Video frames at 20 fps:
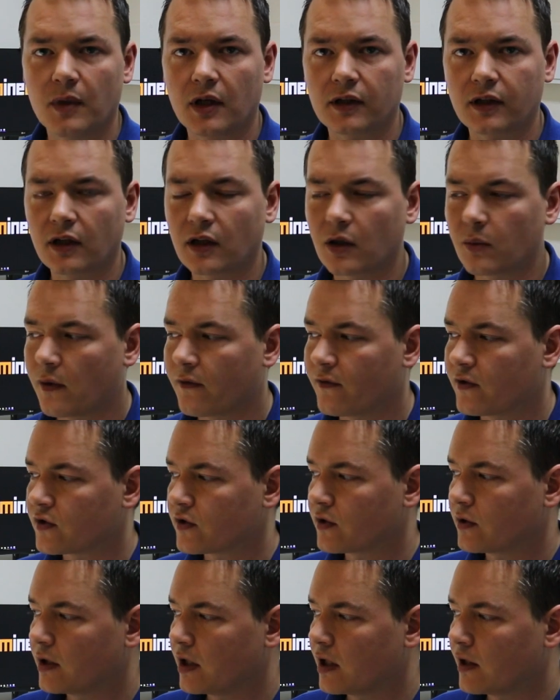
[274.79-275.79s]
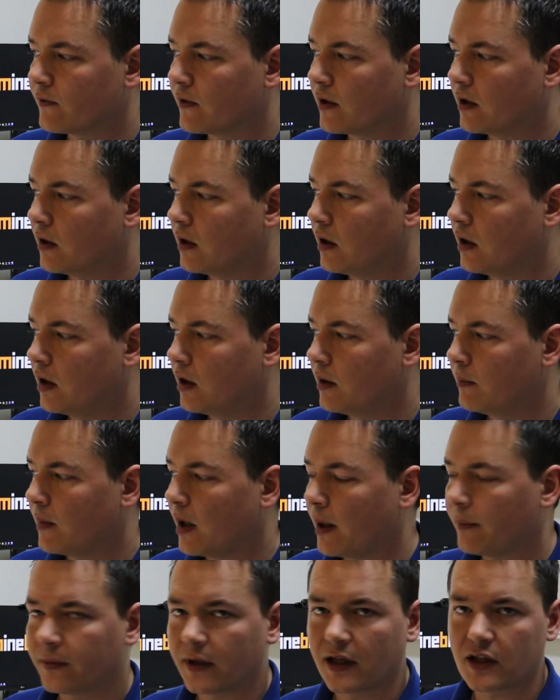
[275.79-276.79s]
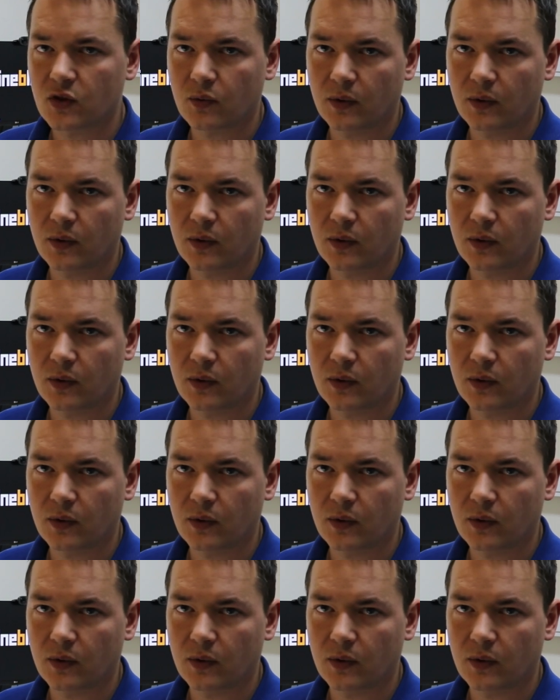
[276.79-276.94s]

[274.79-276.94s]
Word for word: I don't know whether to either um, update